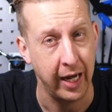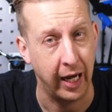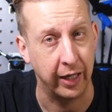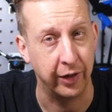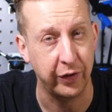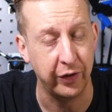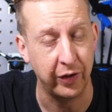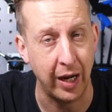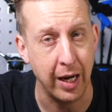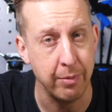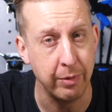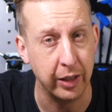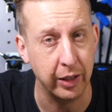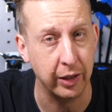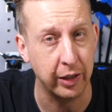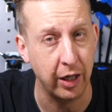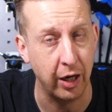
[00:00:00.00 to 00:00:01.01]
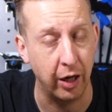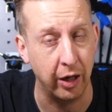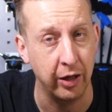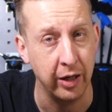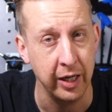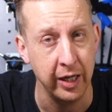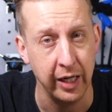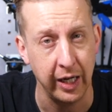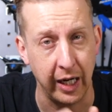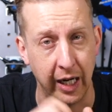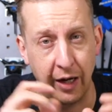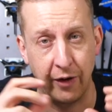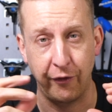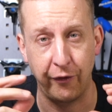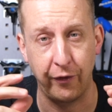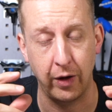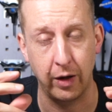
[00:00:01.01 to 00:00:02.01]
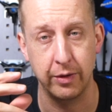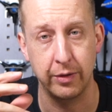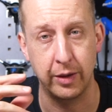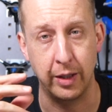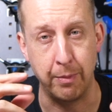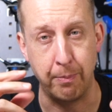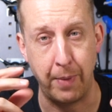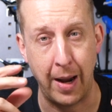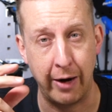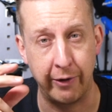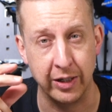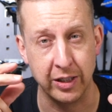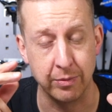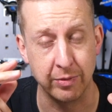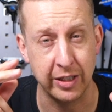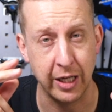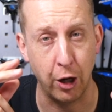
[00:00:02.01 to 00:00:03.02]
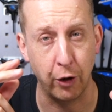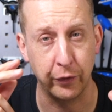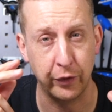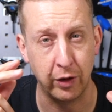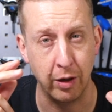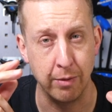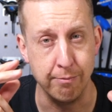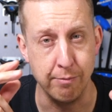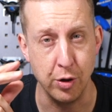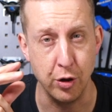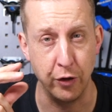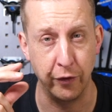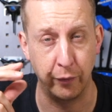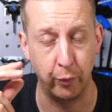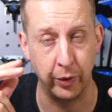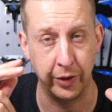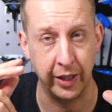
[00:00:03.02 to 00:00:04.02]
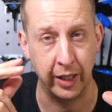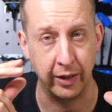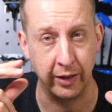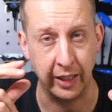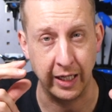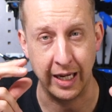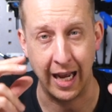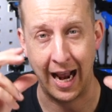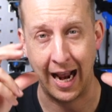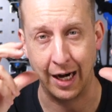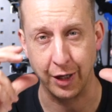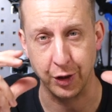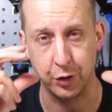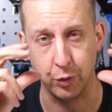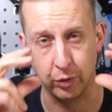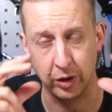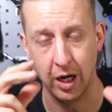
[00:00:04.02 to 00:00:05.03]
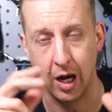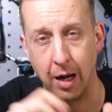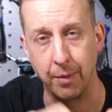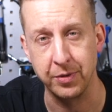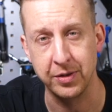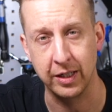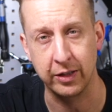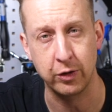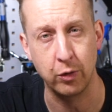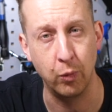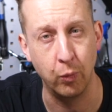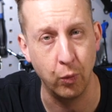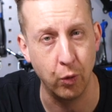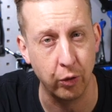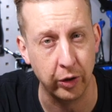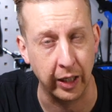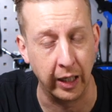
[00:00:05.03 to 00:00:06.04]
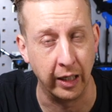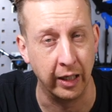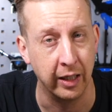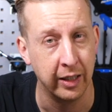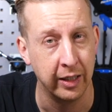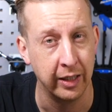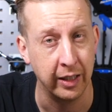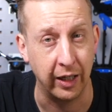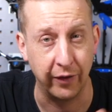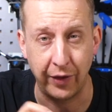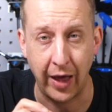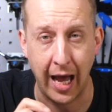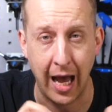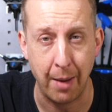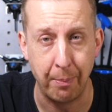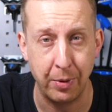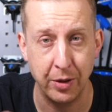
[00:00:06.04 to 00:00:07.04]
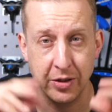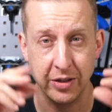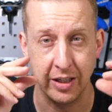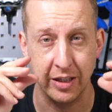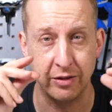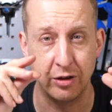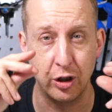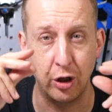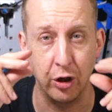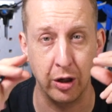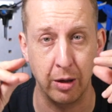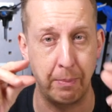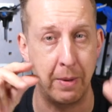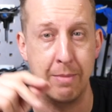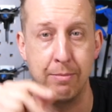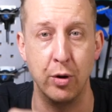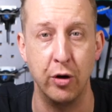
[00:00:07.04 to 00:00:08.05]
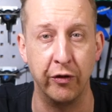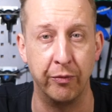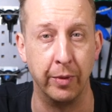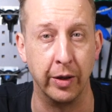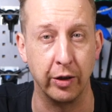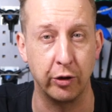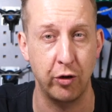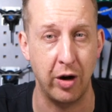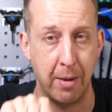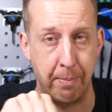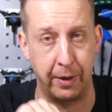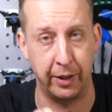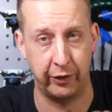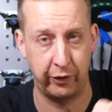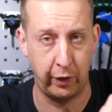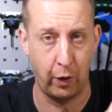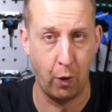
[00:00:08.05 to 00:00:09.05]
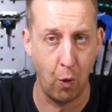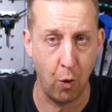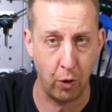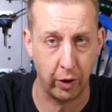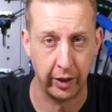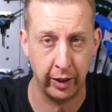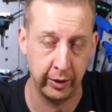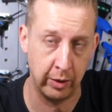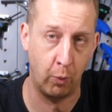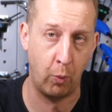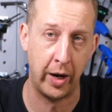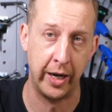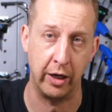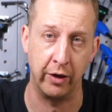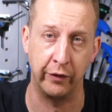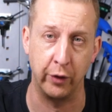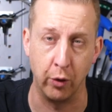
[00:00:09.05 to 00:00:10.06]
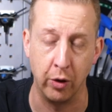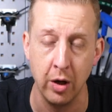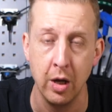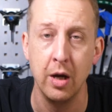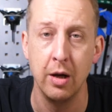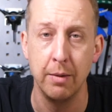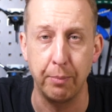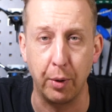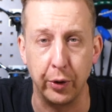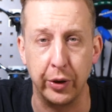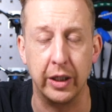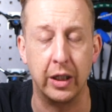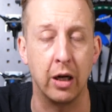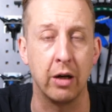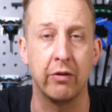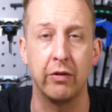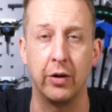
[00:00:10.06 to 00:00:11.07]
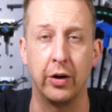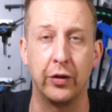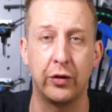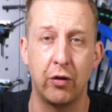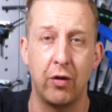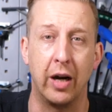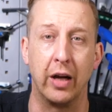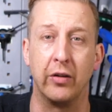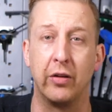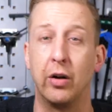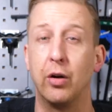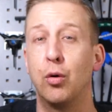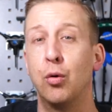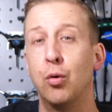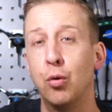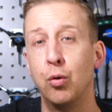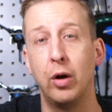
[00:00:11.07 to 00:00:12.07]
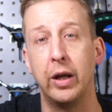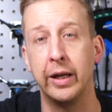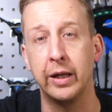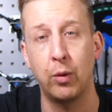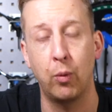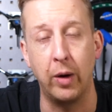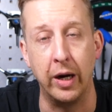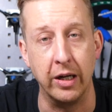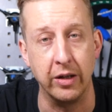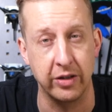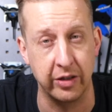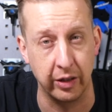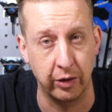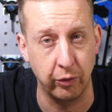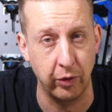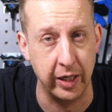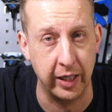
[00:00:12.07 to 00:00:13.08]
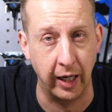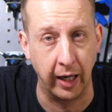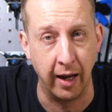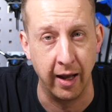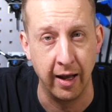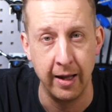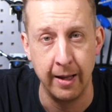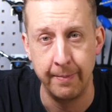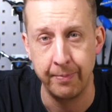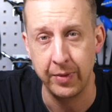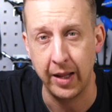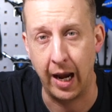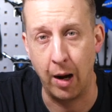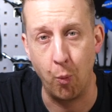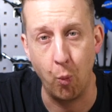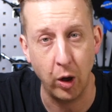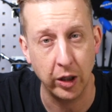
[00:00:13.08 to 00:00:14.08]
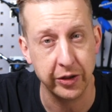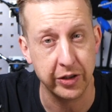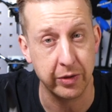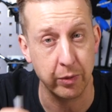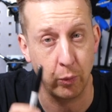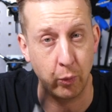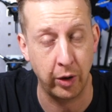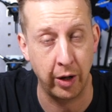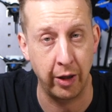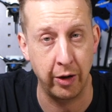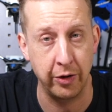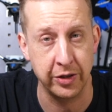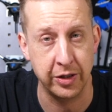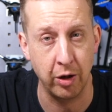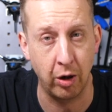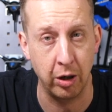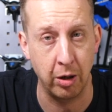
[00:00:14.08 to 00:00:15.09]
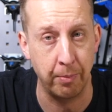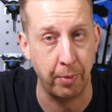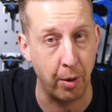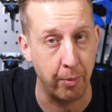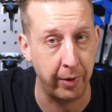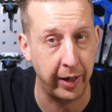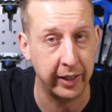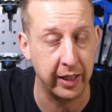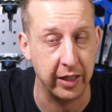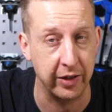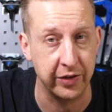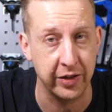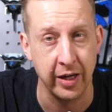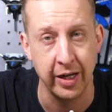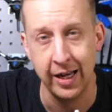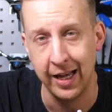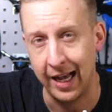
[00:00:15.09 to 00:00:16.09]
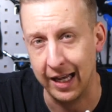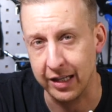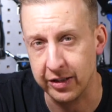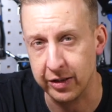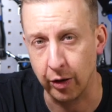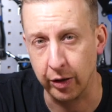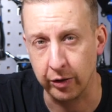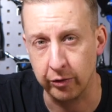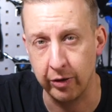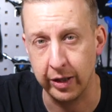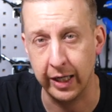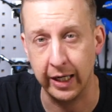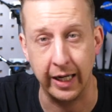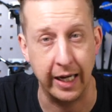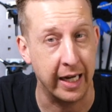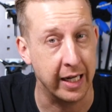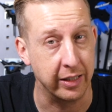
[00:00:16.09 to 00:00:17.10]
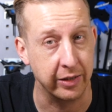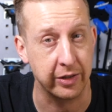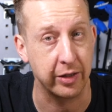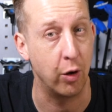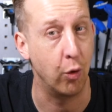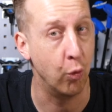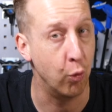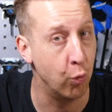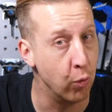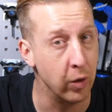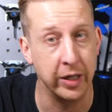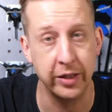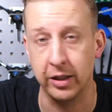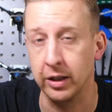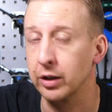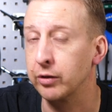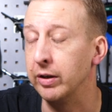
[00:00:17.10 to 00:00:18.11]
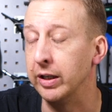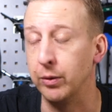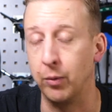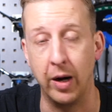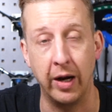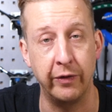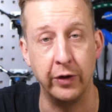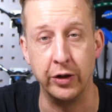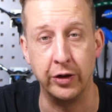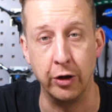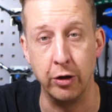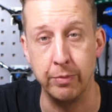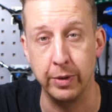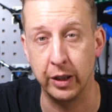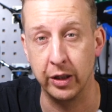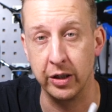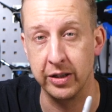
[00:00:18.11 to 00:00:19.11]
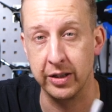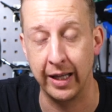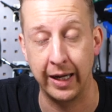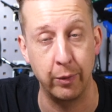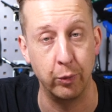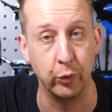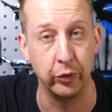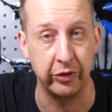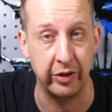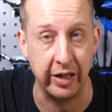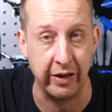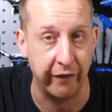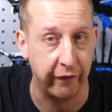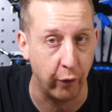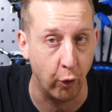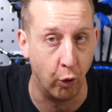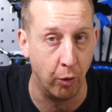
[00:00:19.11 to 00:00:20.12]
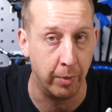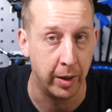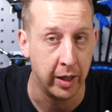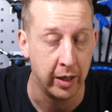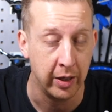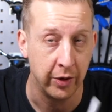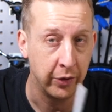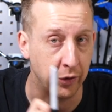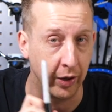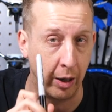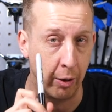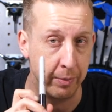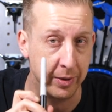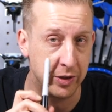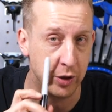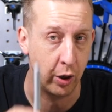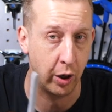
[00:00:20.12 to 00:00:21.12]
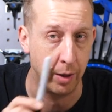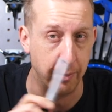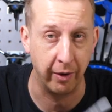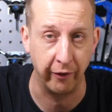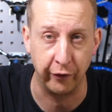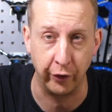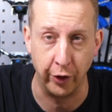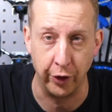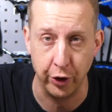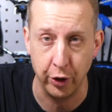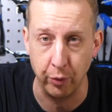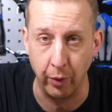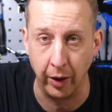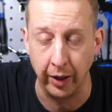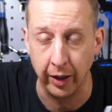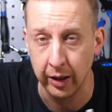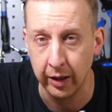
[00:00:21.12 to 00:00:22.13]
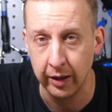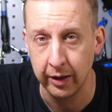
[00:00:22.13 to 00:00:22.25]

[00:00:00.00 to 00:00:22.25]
And the same can occur if the bearings themselves can move within the actual cups, and that's called walking. If that happens, there's gonna be movement created by the torque and the weight of your body going through those cranks. It all equates to creaking. And once one of those nylon bottom brackets has started creaking, it's always gonna creak whatever you do, because they will deform. So that'll be time for a new one.